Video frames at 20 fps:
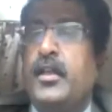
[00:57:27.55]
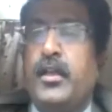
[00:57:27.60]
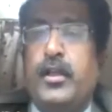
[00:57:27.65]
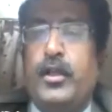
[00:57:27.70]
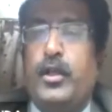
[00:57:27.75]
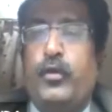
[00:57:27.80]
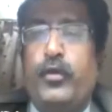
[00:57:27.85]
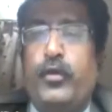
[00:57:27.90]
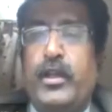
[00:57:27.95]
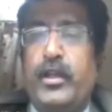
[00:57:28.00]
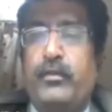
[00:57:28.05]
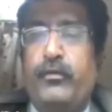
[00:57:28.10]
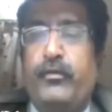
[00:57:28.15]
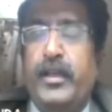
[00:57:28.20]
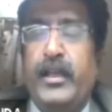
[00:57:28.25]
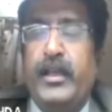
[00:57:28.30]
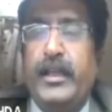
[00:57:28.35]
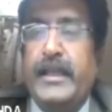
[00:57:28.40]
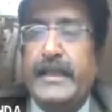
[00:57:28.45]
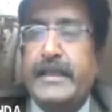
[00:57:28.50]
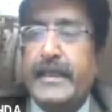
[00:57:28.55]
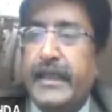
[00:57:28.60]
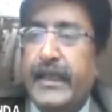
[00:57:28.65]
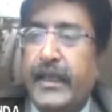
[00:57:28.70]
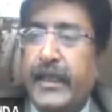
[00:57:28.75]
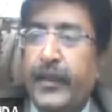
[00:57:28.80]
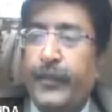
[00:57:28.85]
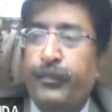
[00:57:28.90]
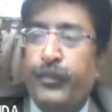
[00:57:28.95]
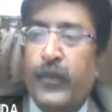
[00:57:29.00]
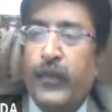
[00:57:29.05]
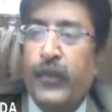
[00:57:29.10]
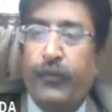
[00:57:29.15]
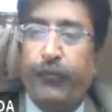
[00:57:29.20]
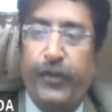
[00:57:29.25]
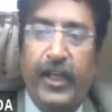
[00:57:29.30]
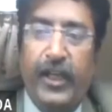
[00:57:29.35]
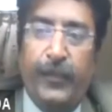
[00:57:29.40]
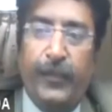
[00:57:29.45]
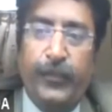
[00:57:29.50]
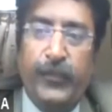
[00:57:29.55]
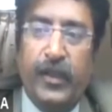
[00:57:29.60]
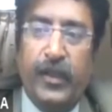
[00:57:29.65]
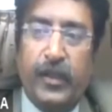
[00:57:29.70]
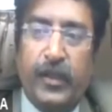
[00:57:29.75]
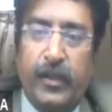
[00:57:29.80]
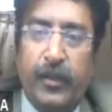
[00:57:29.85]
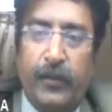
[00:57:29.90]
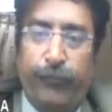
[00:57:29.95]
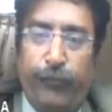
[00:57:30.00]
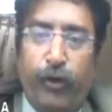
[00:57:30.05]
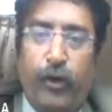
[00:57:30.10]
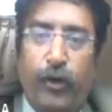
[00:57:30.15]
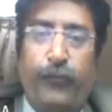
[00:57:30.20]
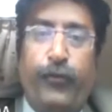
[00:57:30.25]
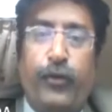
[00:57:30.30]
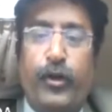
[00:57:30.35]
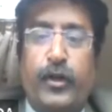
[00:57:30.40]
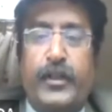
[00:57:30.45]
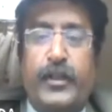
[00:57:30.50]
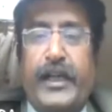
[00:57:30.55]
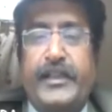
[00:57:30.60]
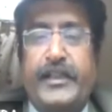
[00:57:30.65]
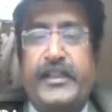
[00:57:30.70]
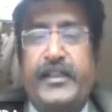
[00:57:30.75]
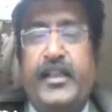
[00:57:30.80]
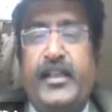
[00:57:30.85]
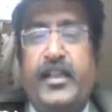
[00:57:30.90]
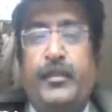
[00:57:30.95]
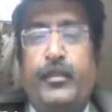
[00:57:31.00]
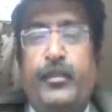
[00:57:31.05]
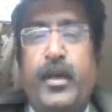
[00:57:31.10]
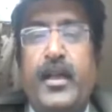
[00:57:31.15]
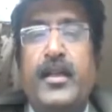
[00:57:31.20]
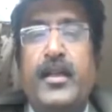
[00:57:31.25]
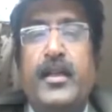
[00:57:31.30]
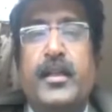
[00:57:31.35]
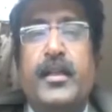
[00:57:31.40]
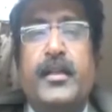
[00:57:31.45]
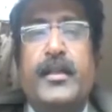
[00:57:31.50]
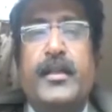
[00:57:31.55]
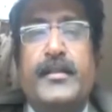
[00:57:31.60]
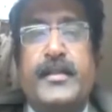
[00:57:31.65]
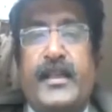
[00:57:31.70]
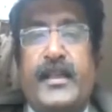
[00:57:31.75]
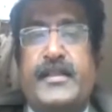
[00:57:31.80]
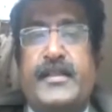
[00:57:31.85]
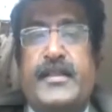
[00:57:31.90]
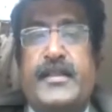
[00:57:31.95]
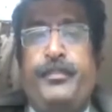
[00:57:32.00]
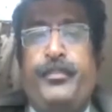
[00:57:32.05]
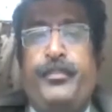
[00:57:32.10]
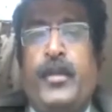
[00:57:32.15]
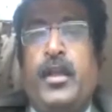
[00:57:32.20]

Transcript: you will easily fill up the form for criterion number 6.